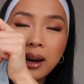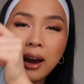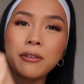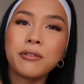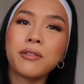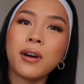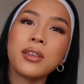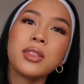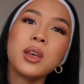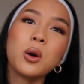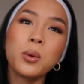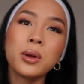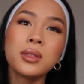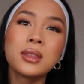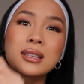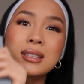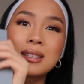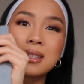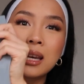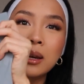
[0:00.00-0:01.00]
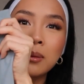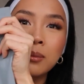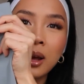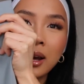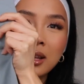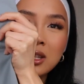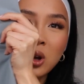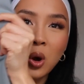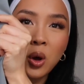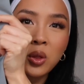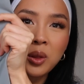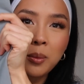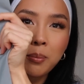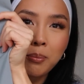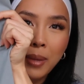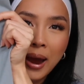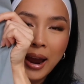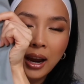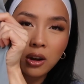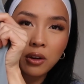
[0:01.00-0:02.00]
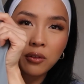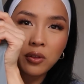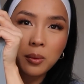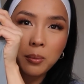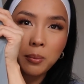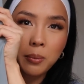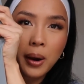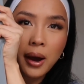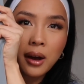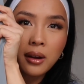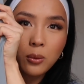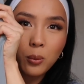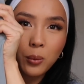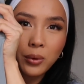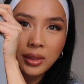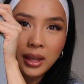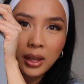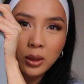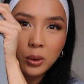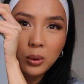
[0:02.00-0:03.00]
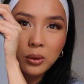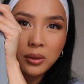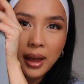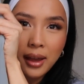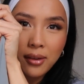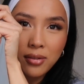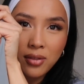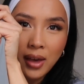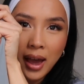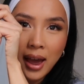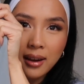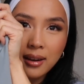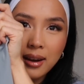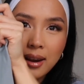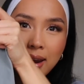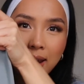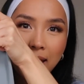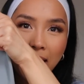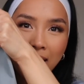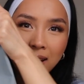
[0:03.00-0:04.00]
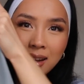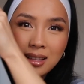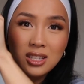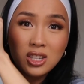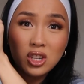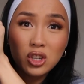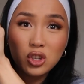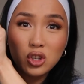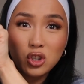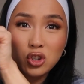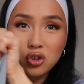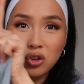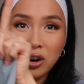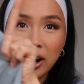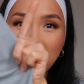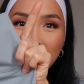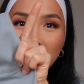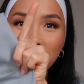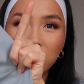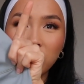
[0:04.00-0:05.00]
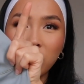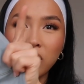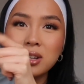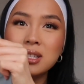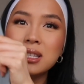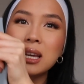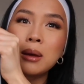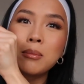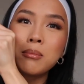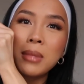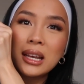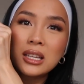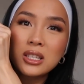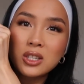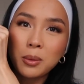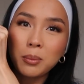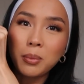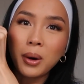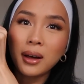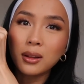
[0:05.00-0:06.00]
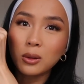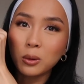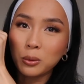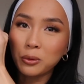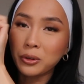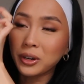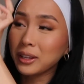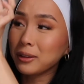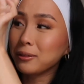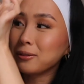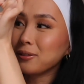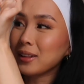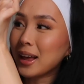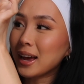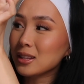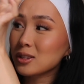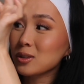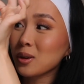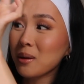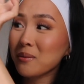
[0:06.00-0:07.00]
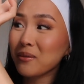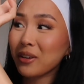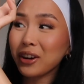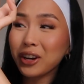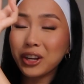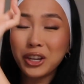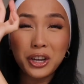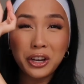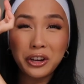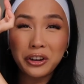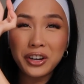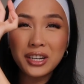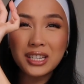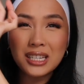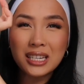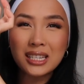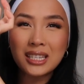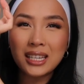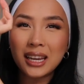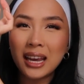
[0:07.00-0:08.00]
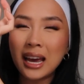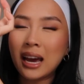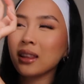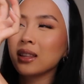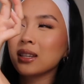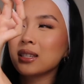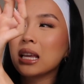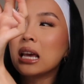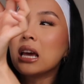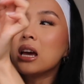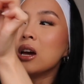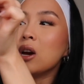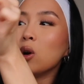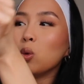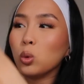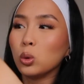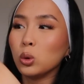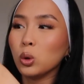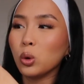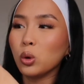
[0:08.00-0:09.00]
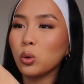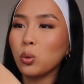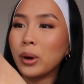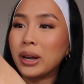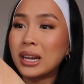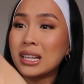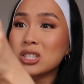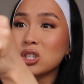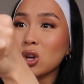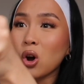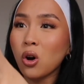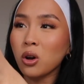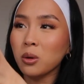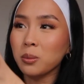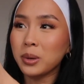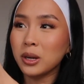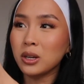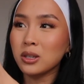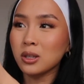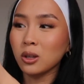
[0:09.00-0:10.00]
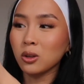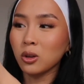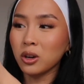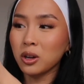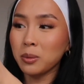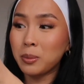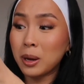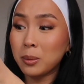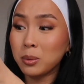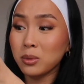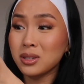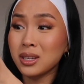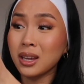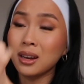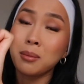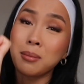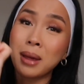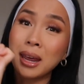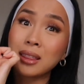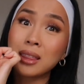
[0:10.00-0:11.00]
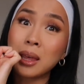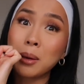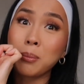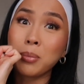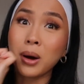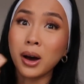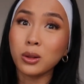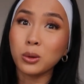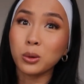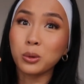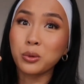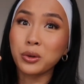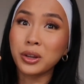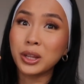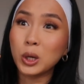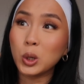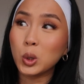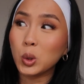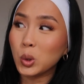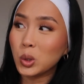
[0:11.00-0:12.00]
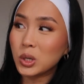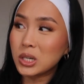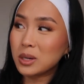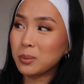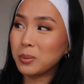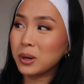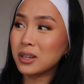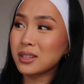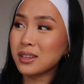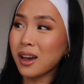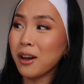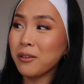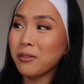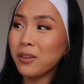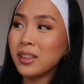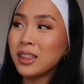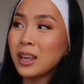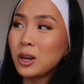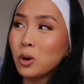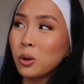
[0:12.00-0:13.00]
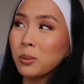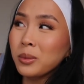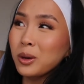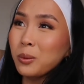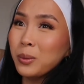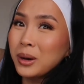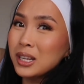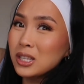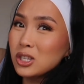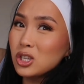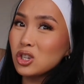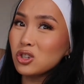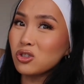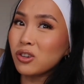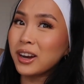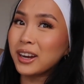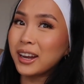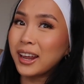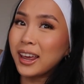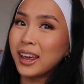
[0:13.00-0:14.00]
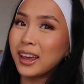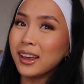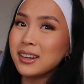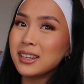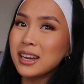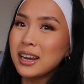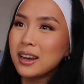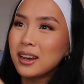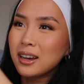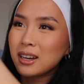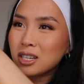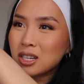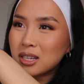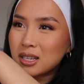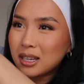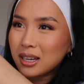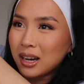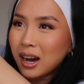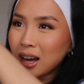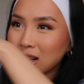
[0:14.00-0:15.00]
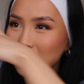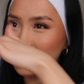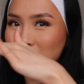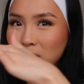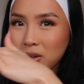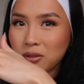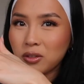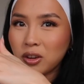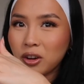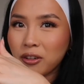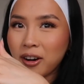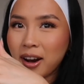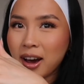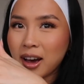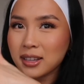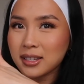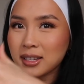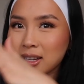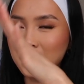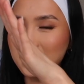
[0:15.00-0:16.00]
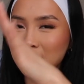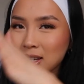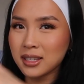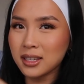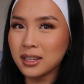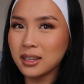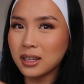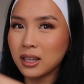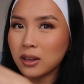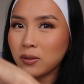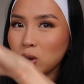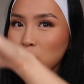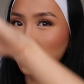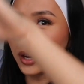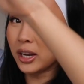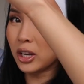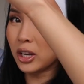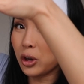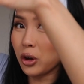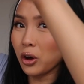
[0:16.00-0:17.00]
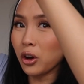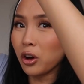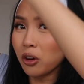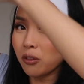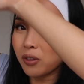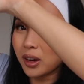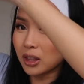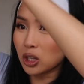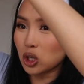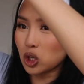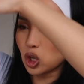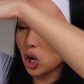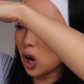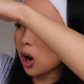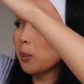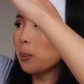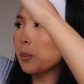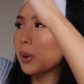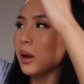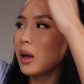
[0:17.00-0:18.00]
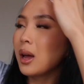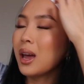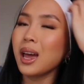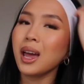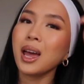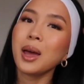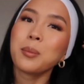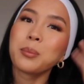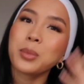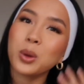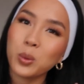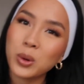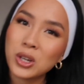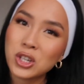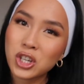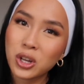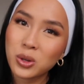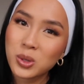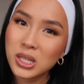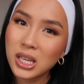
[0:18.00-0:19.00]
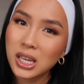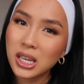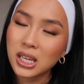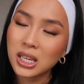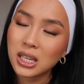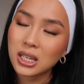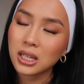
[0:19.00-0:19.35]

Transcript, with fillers: I find that when the seam lines on the back of the butt, when they look like that and it's straight across, it makes your butt look really flat. So I'm very curious to see how this will look when it's on because a lot of people said it made their butt look really good because I find that normally when it's straight ahead, it just cuts off your ass and it doesn't give you curve at the top but we shall see.